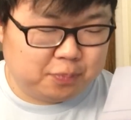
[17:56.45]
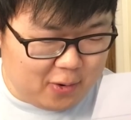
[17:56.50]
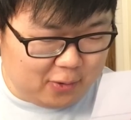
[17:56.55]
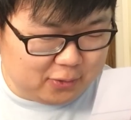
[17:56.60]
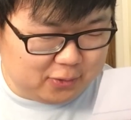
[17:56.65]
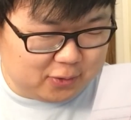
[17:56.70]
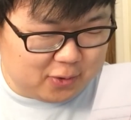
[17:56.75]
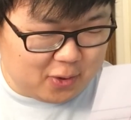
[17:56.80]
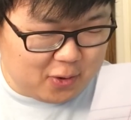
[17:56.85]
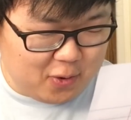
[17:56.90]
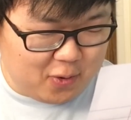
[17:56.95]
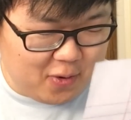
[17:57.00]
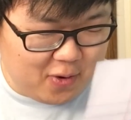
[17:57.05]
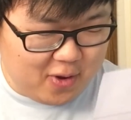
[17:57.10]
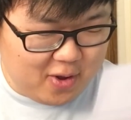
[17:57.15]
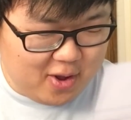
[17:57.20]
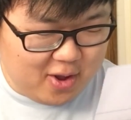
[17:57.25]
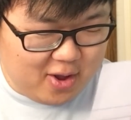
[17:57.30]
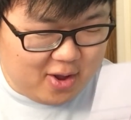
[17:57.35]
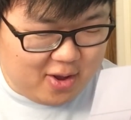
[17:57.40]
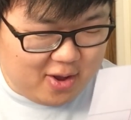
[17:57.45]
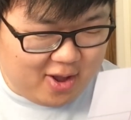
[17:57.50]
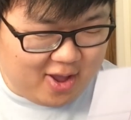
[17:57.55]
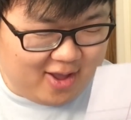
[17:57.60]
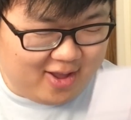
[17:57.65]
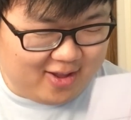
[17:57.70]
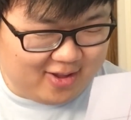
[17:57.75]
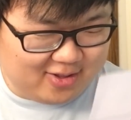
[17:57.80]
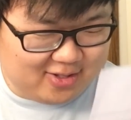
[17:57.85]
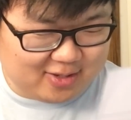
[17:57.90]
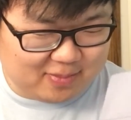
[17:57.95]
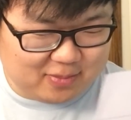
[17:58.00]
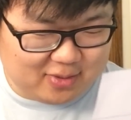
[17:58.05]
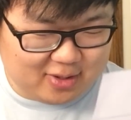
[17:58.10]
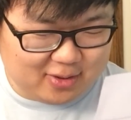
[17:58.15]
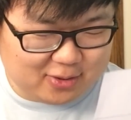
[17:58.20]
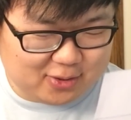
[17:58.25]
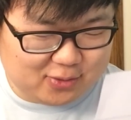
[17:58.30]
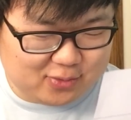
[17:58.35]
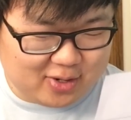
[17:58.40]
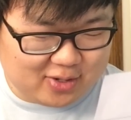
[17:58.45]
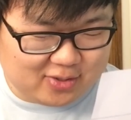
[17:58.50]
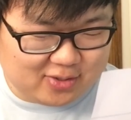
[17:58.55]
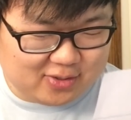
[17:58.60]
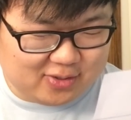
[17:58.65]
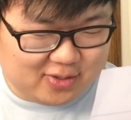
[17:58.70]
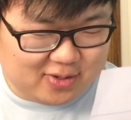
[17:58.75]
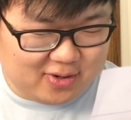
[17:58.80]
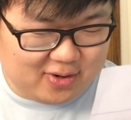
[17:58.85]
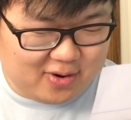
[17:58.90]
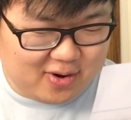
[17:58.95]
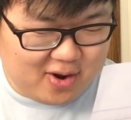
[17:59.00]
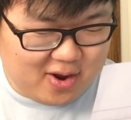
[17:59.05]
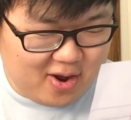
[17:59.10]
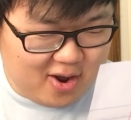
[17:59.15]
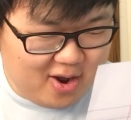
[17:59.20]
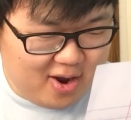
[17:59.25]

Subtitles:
Also, some illustrations here.